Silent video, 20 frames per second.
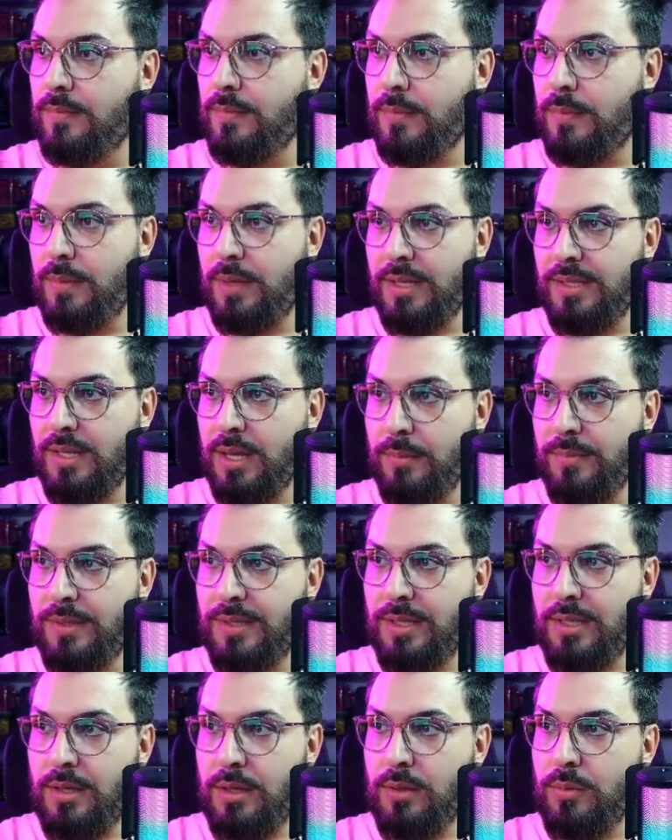I copied
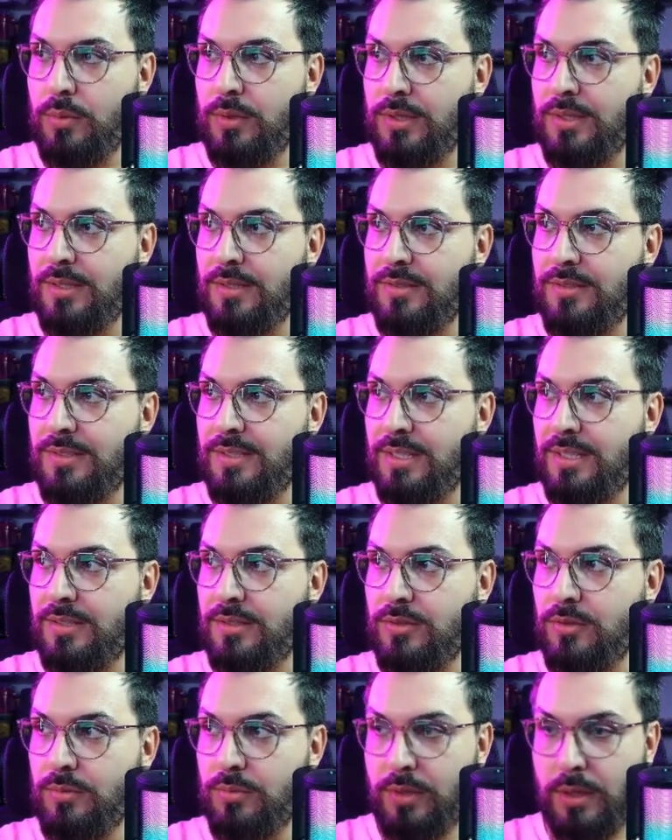here what he is saying
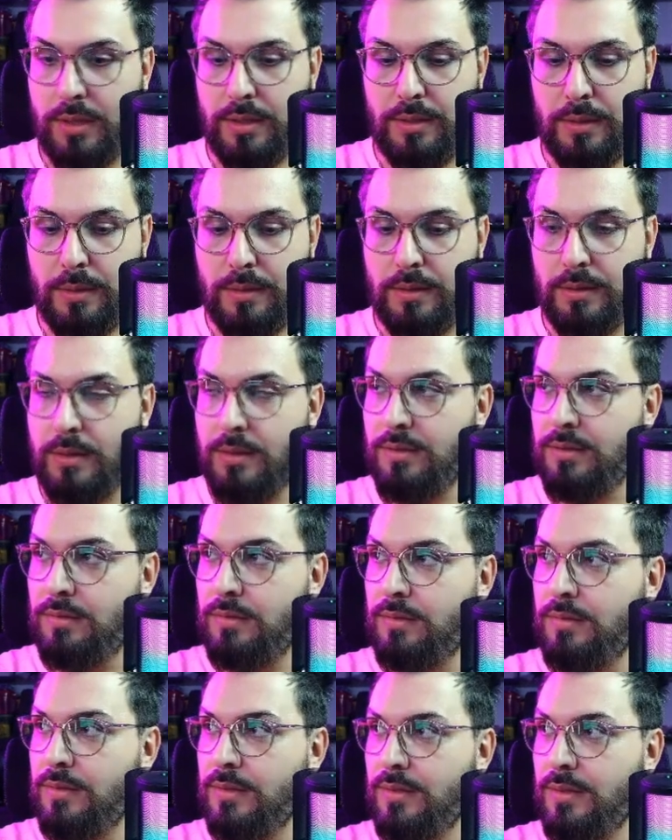to write,
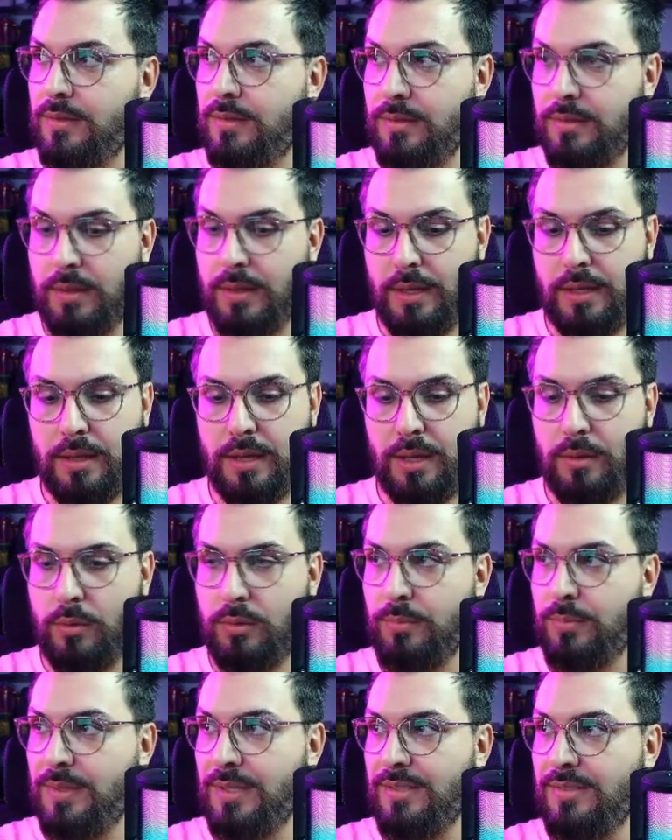and I will
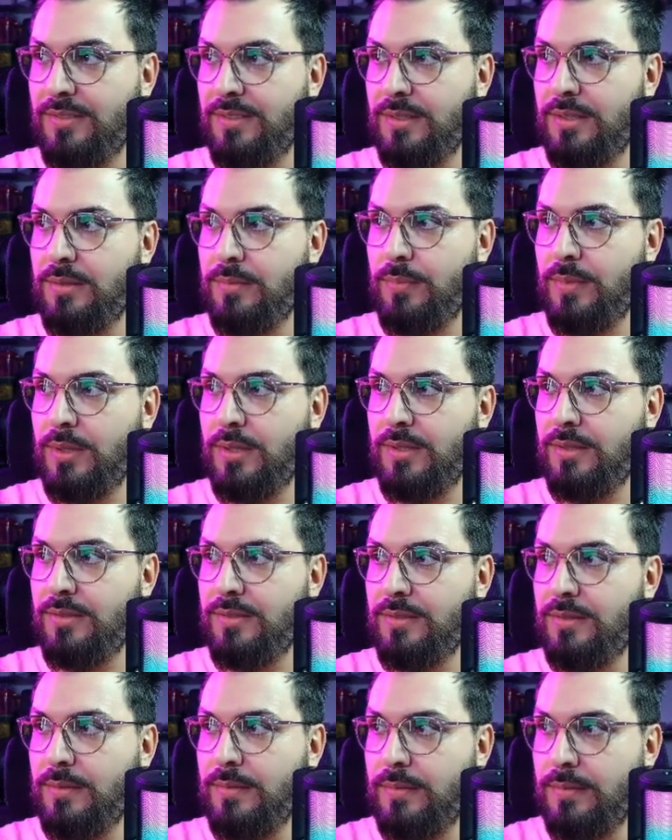paste it in
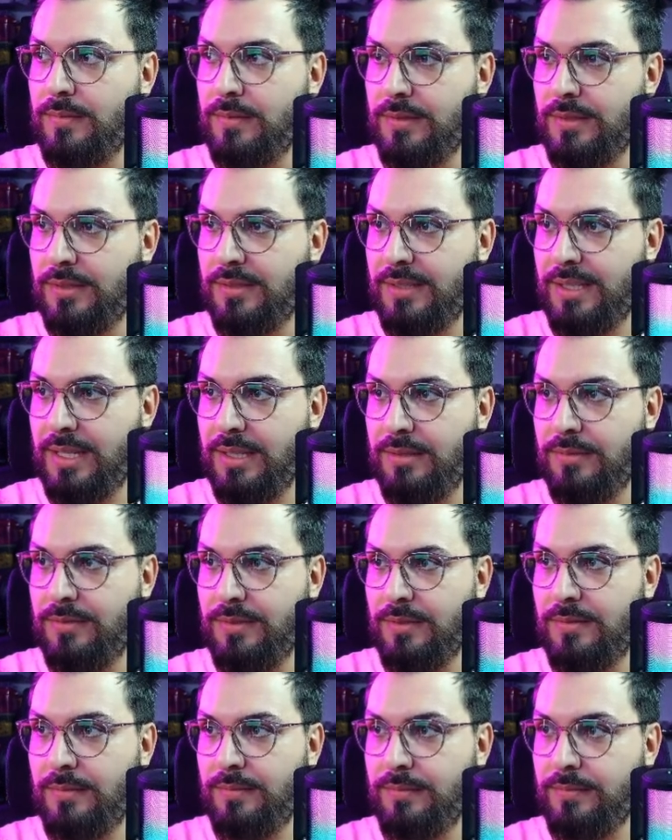place. Saved.
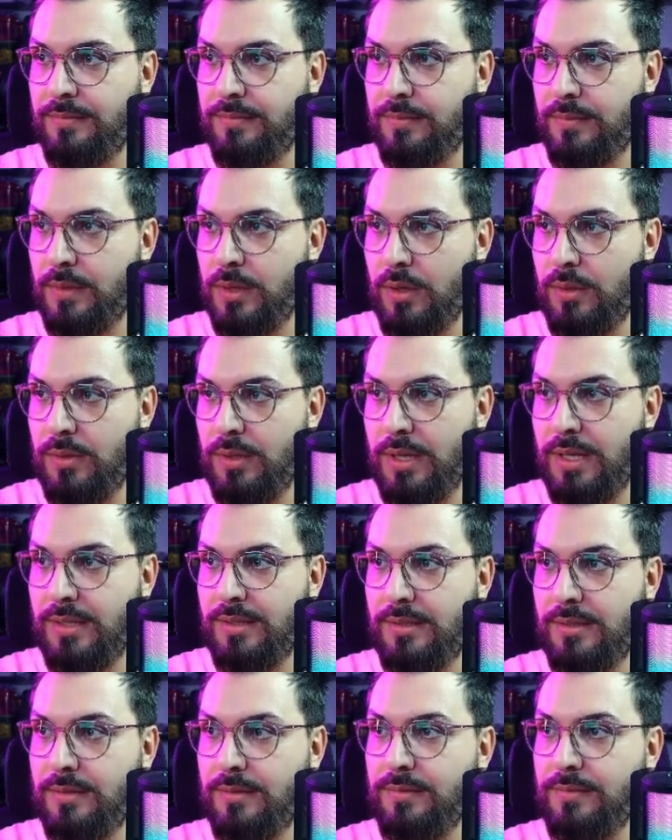All right.
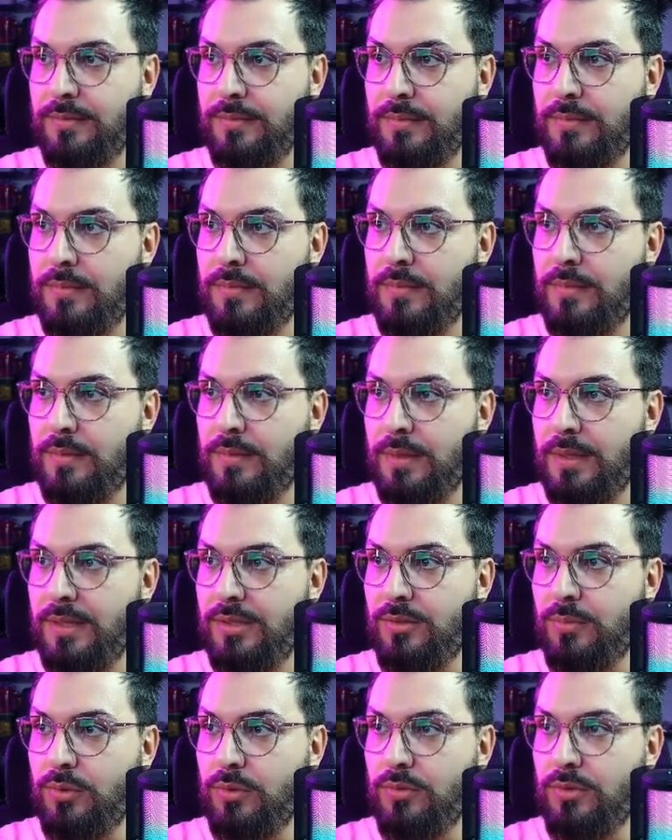Let's
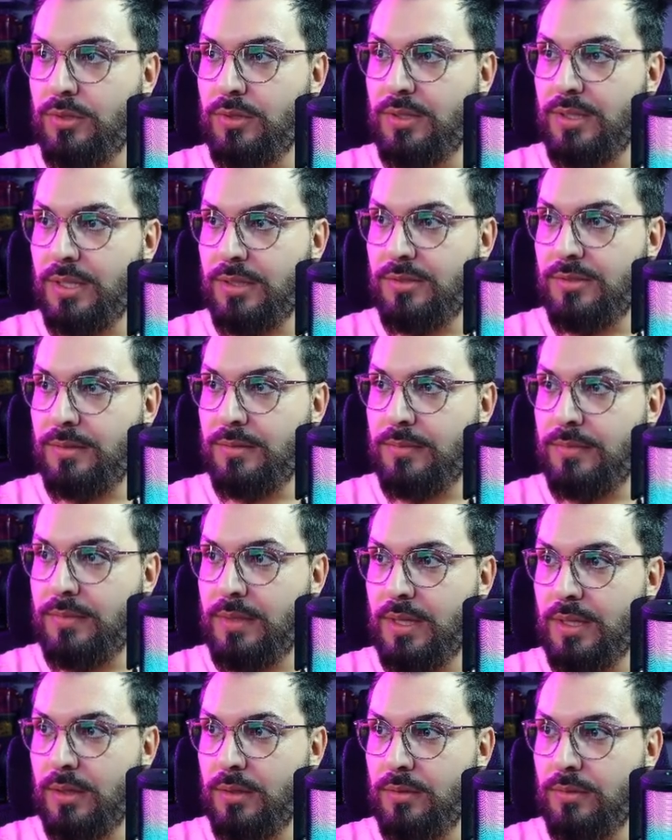move to the next
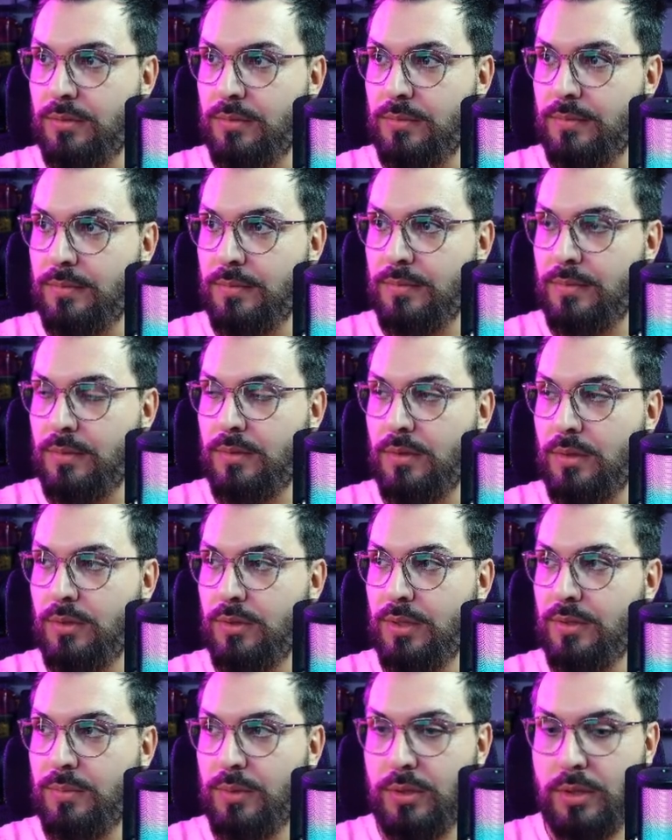file.
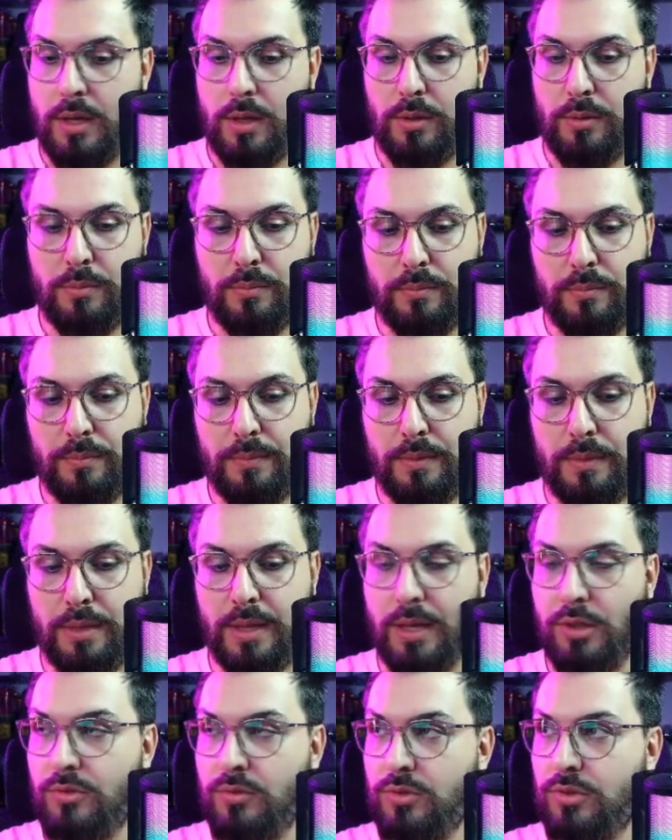Login modal.
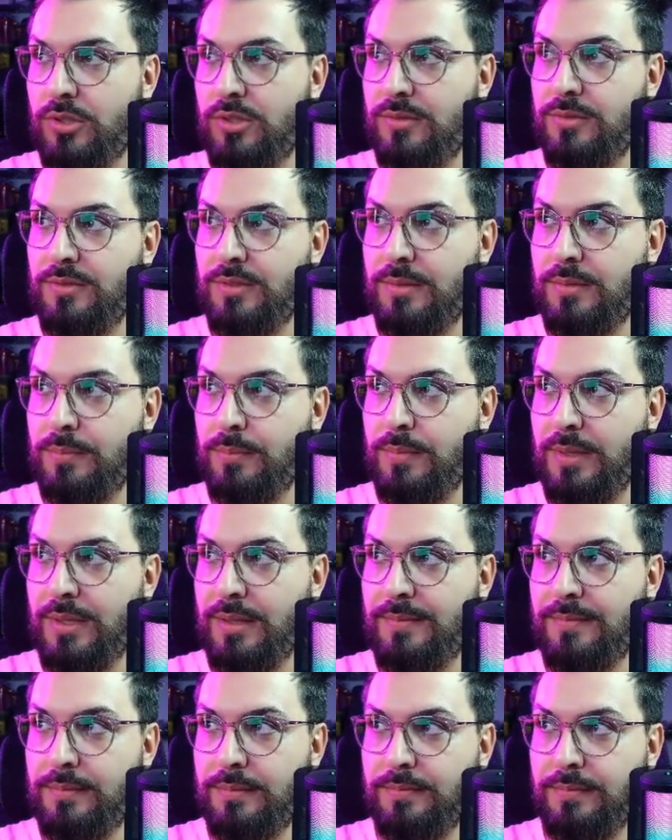Ctrl-Shift-B.
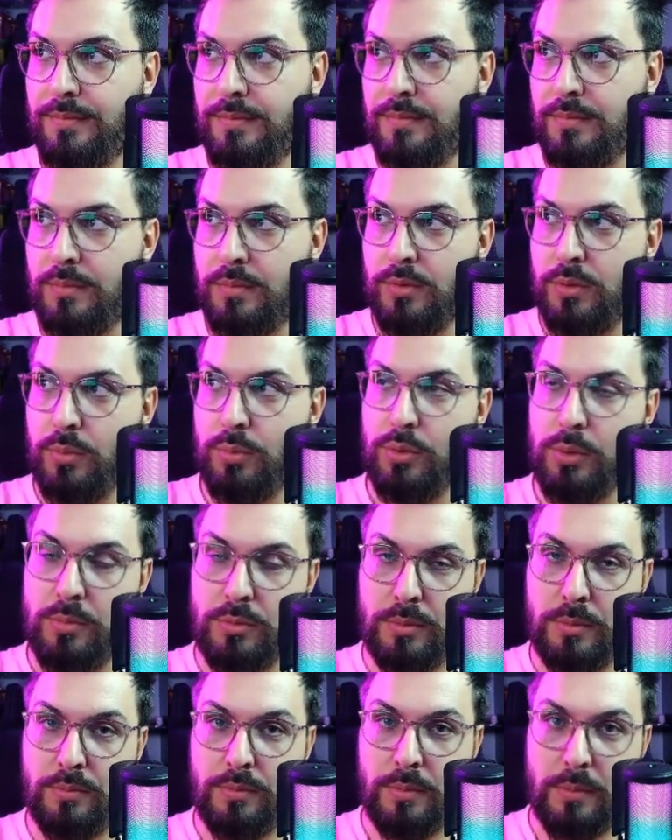Remove
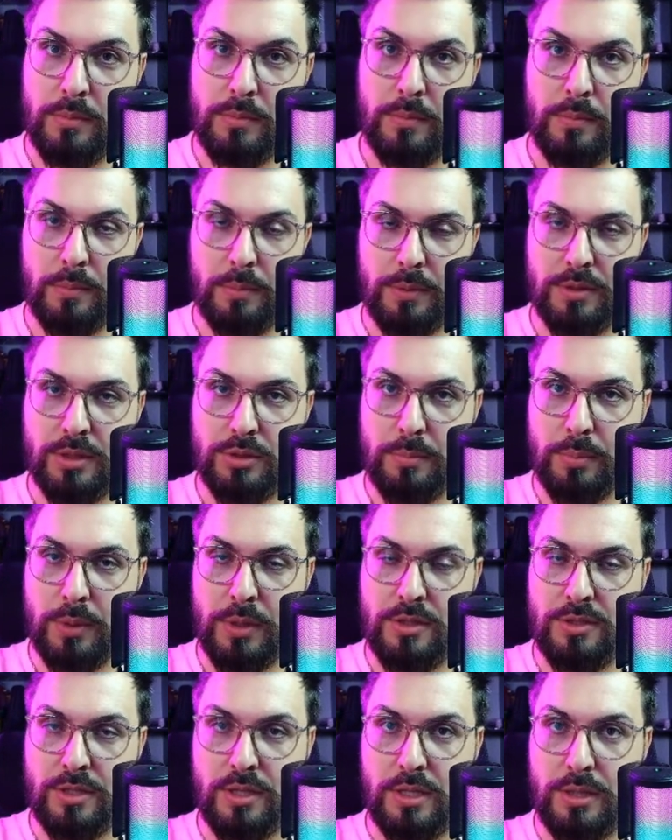this plus
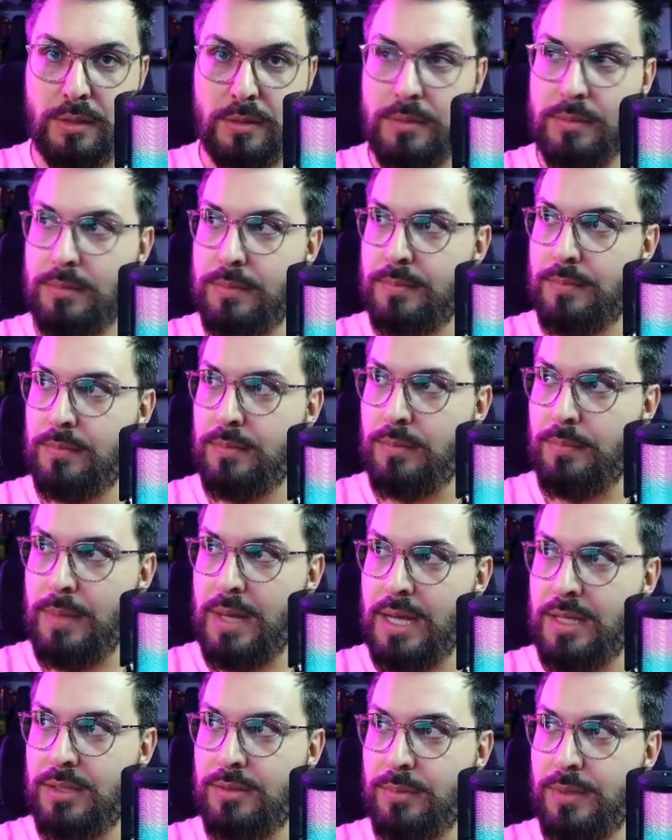sign.
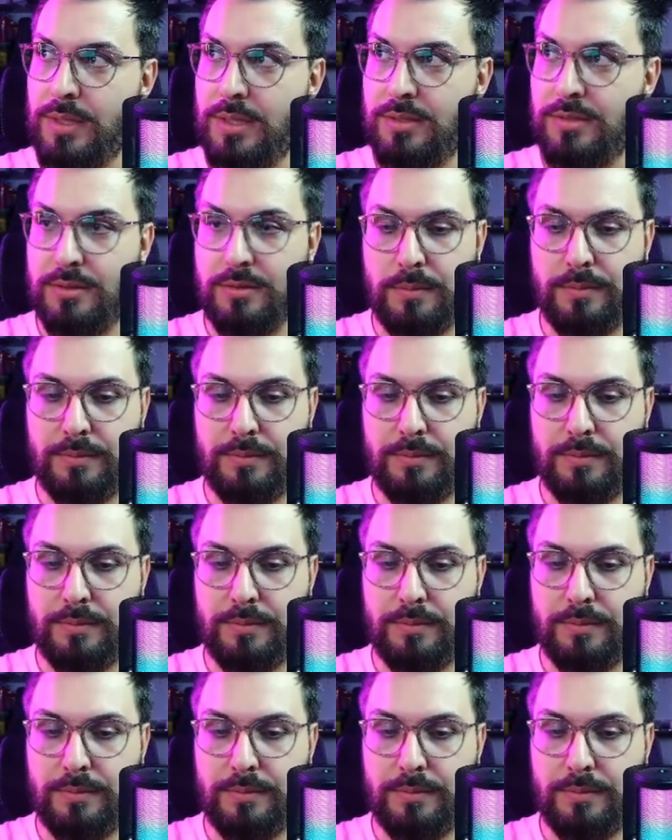Backspace.